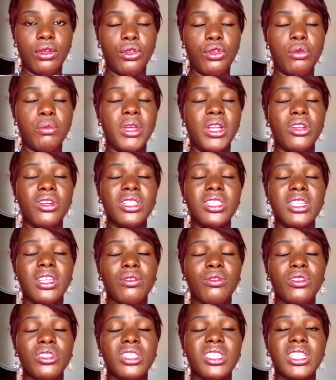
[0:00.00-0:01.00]
you may not
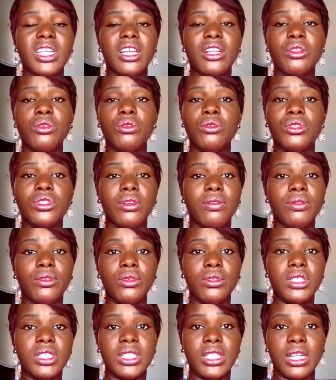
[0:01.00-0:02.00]
even take note of
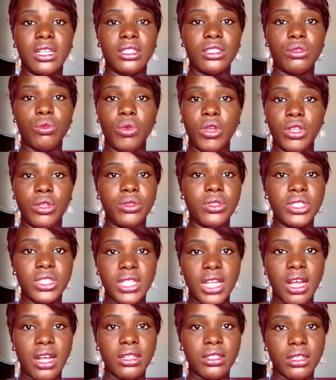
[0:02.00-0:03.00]
those things when you
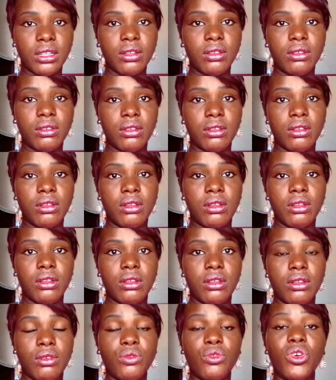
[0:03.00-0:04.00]
start.
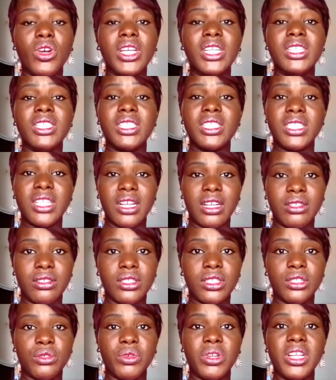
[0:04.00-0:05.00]
For
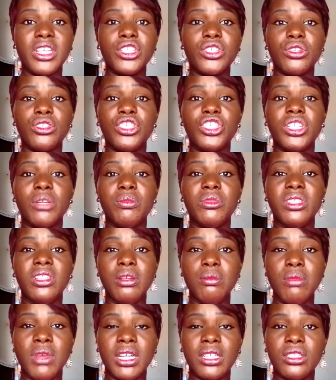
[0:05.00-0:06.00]
instance, relationship
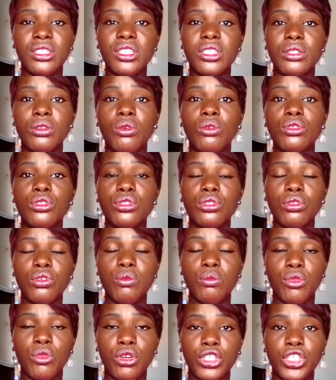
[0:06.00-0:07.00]
demands
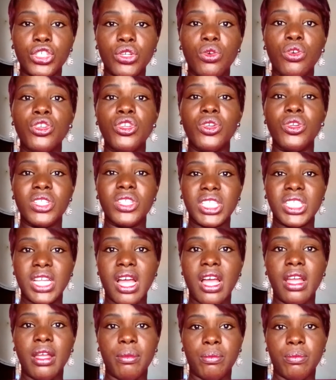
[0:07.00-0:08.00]
so much on your
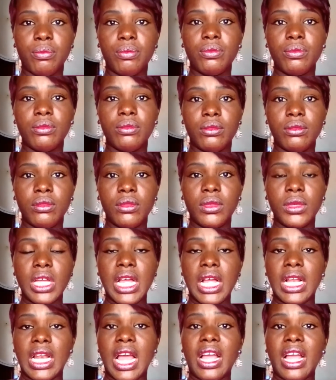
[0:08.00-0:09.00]
time.
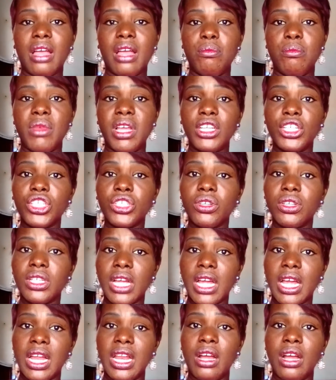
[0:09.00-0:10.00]
Like I
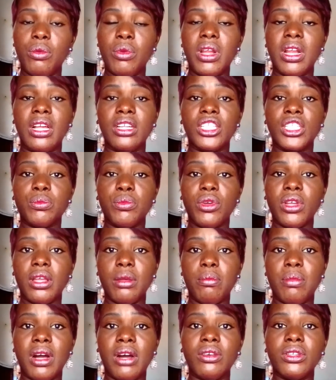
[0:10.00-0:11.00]
mentioned earlier when I spoke
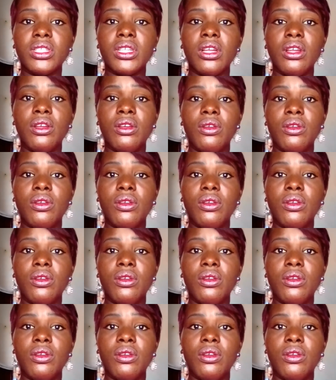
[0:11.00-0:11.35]
about